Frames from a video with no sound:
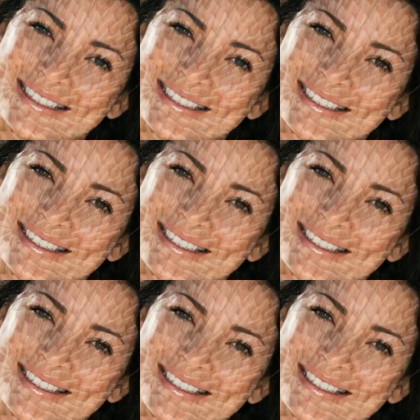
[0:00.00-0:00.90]
And
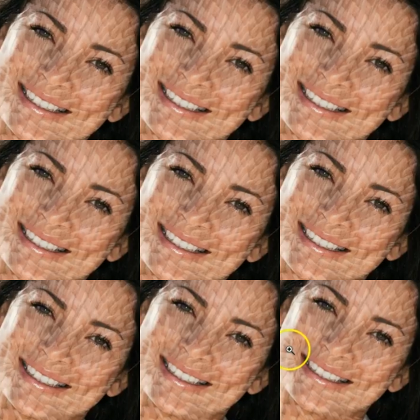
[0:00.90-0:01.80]
then
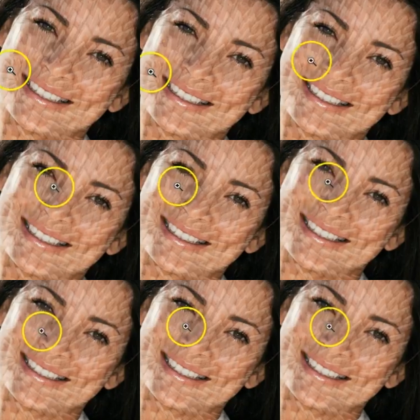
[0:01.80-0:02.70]
also you
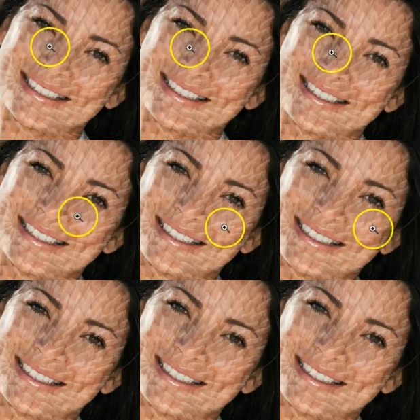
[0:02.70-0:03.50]
may want to